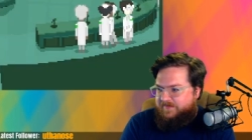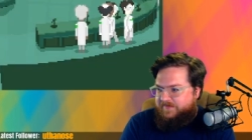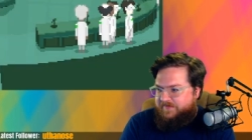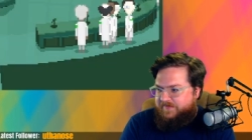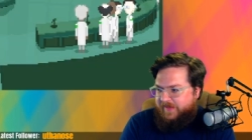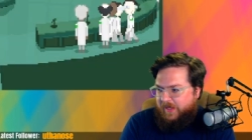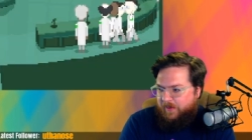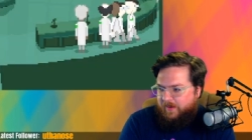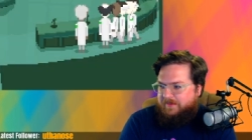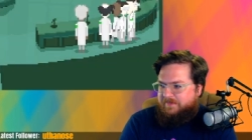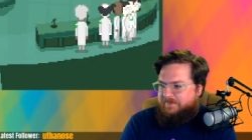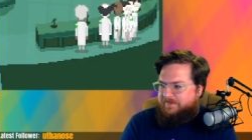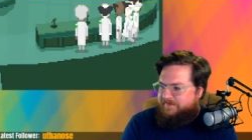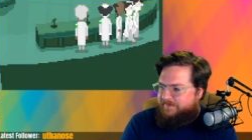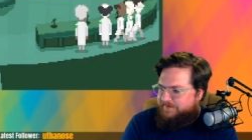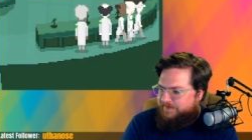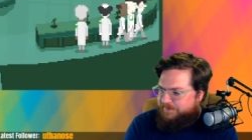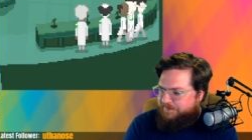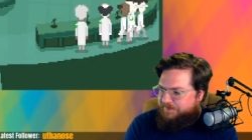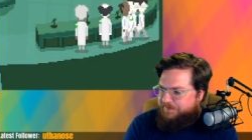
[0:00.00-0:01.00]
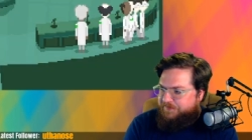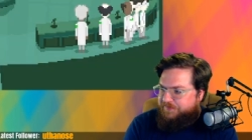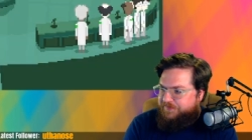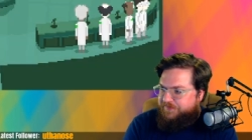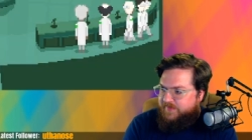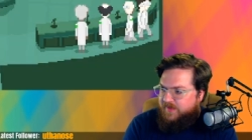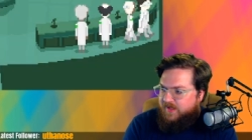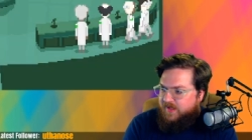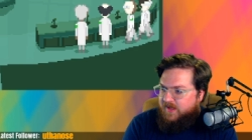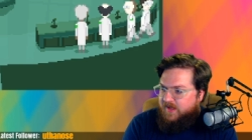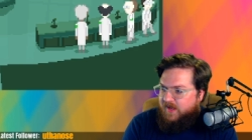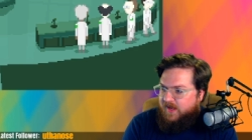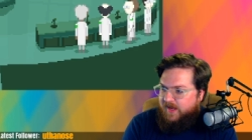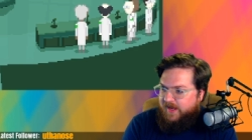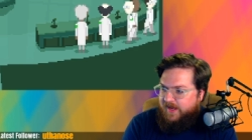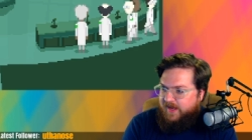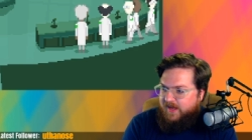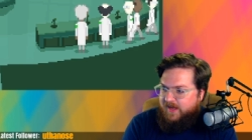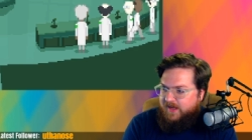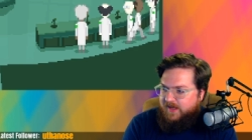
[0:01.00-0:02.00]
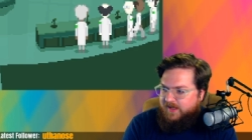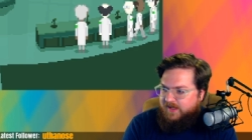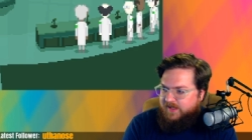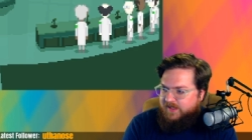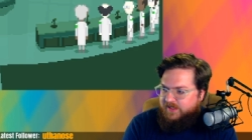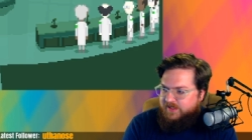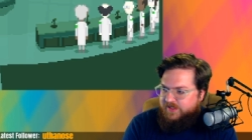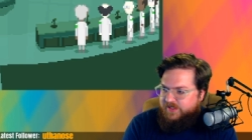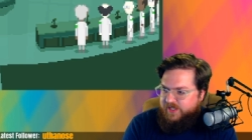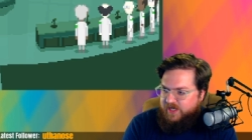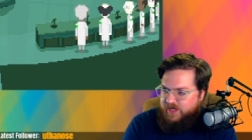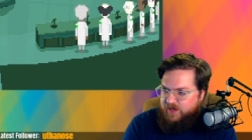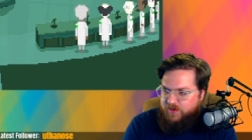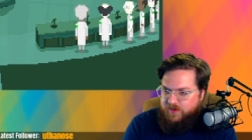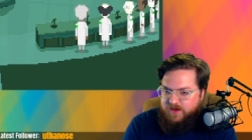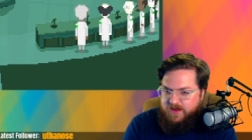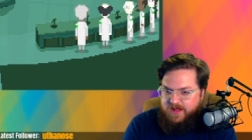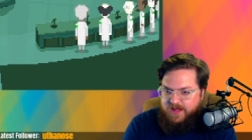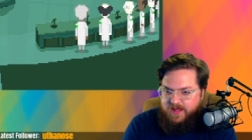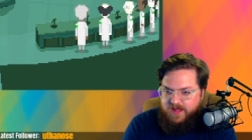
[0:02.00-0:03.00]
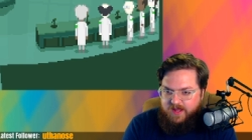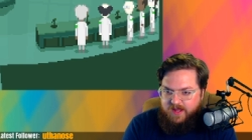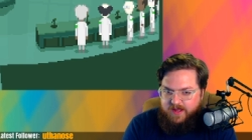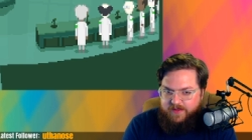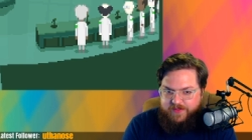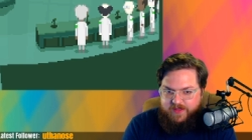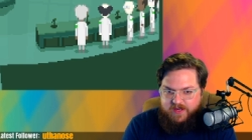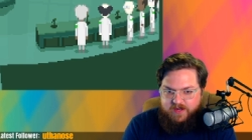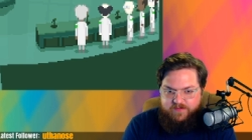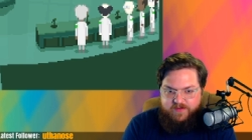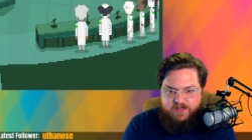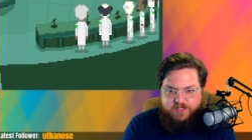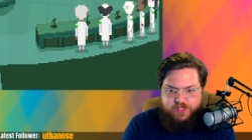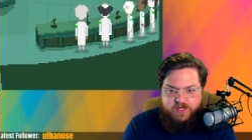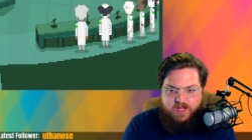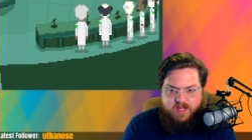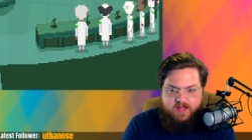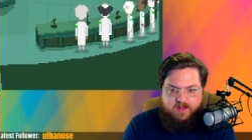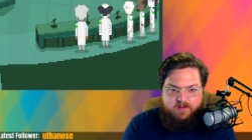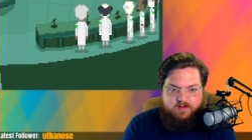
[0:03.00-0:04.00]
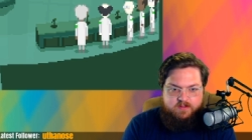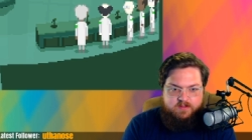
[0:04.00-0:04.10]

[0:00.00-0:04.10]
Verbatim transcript: Oh well. Uh, so at the end of each day,